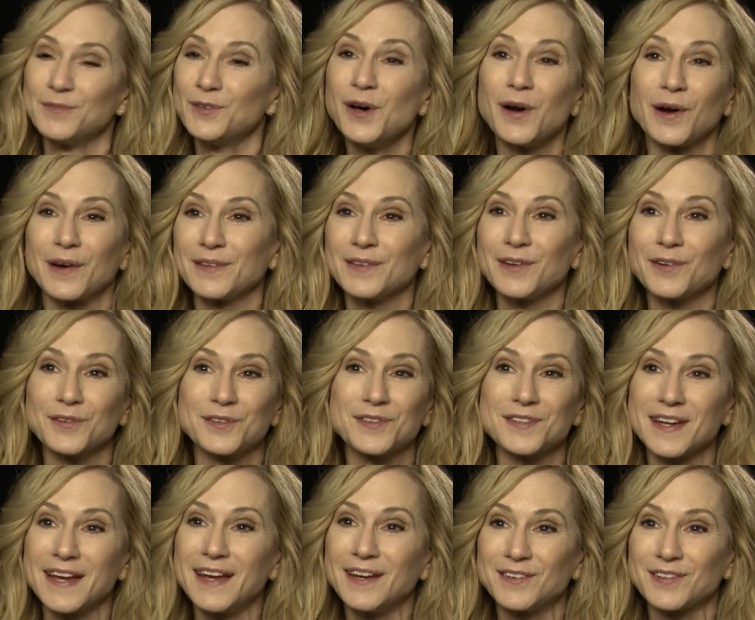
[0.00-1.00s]
look,
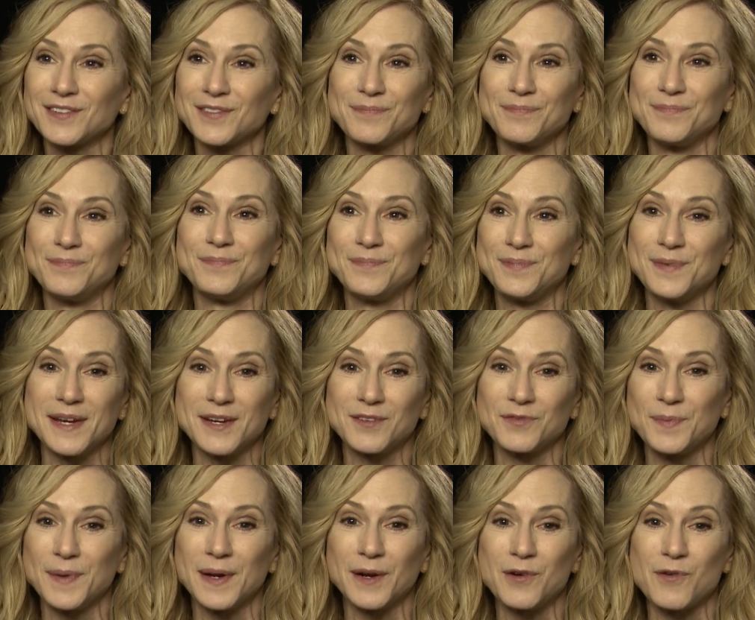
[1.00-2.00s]
there's it's it's
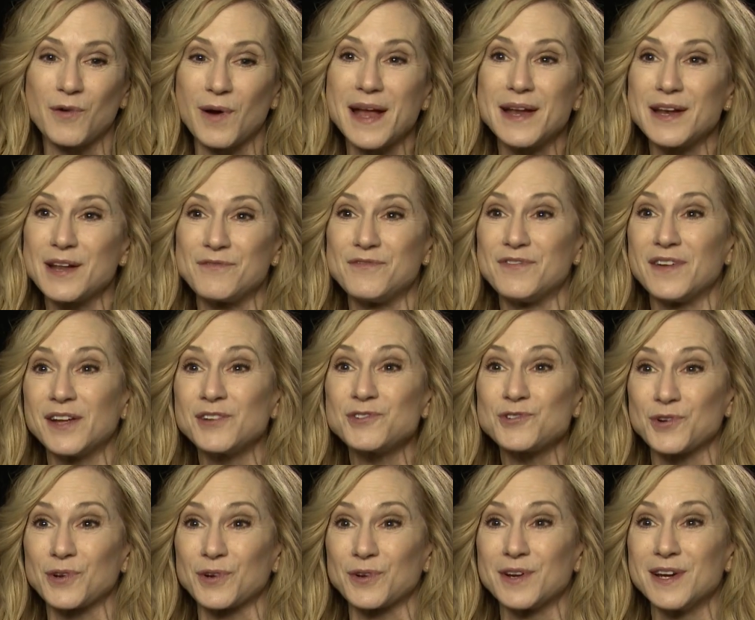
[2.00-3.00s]
been a great
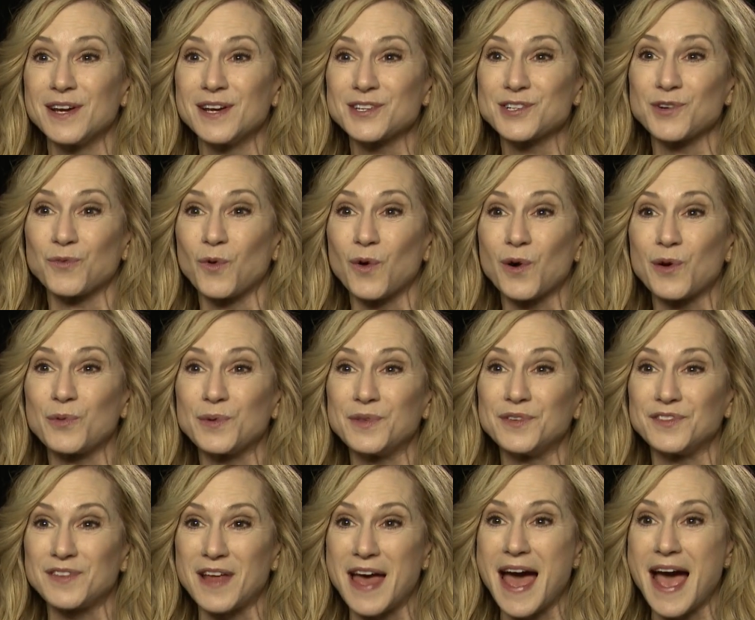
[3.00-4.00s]
adventure to work with
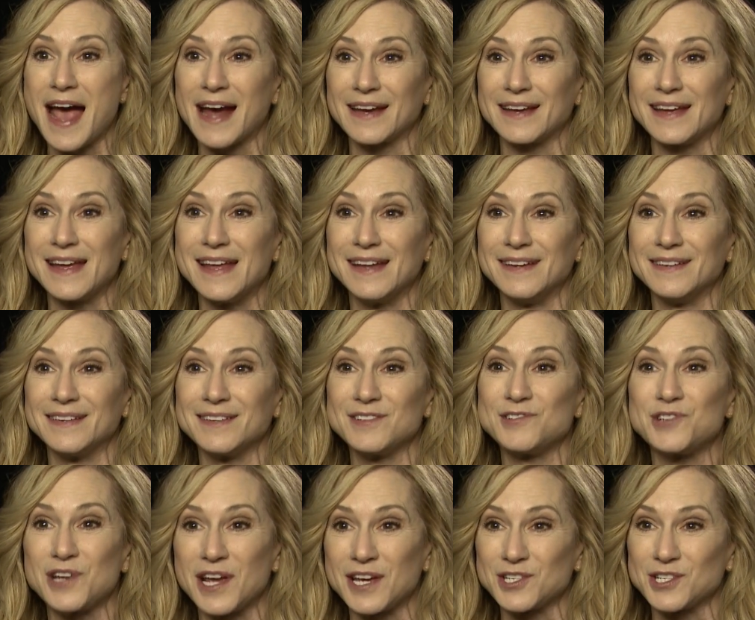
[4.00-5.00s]
Zack and
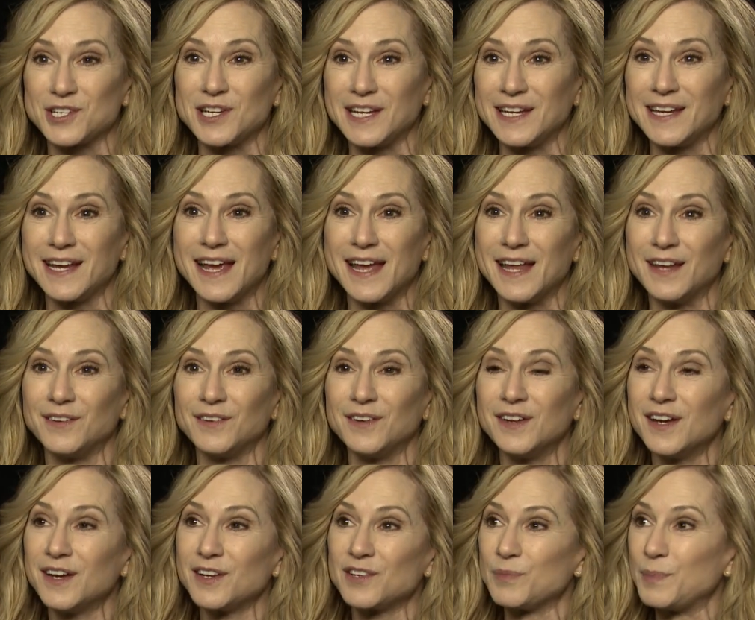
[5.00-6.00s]
Jesse and
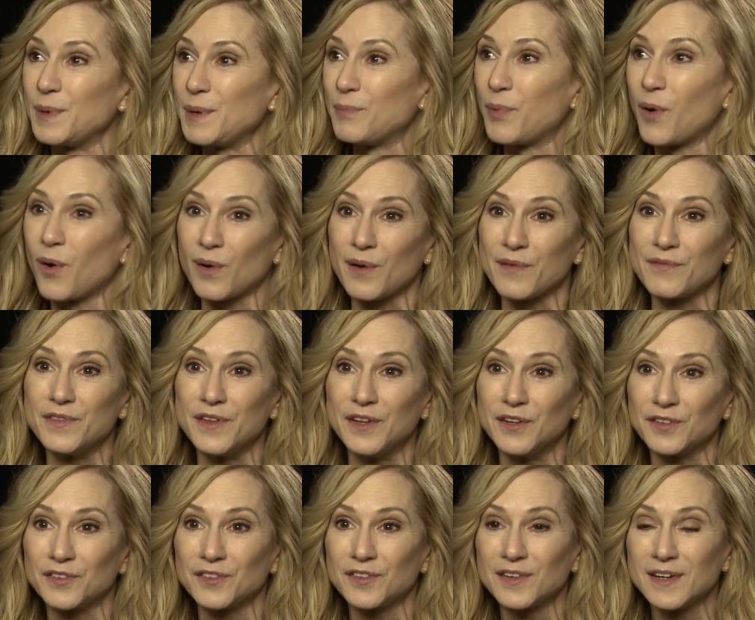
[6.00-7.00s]
to be part of
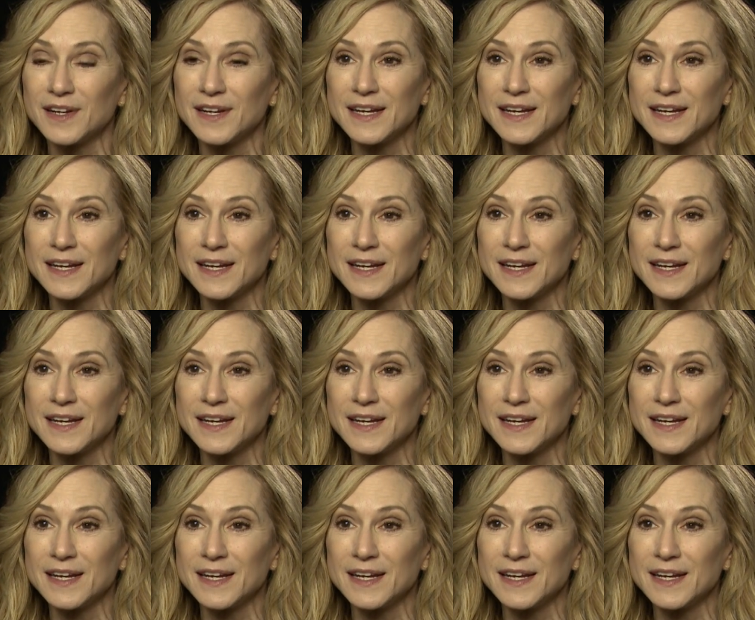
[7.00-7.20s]
this